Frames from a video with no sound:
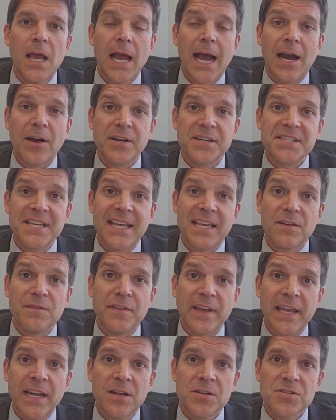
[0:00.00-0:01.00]
how to take
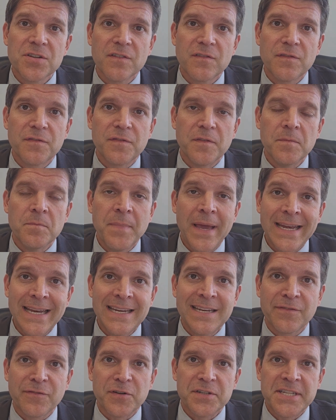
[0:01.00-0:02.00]
advantage of many
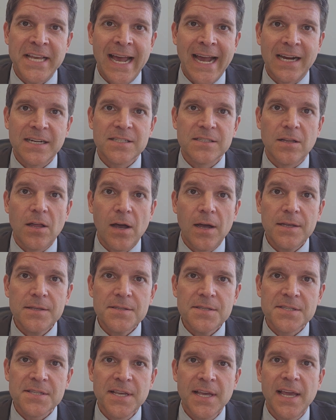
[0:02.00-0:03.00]
different tax
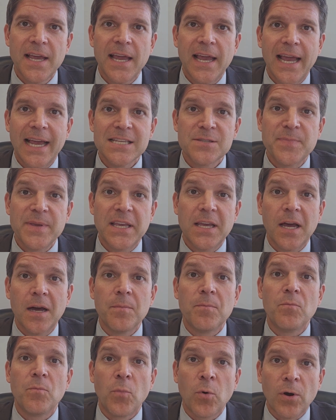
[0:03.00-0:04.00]
laws has
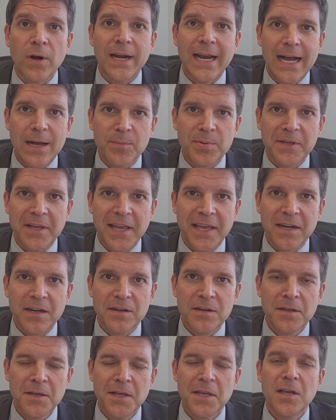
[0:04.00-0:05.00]
become more
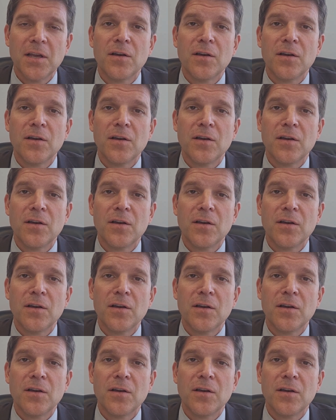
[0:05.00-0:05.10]
complicated.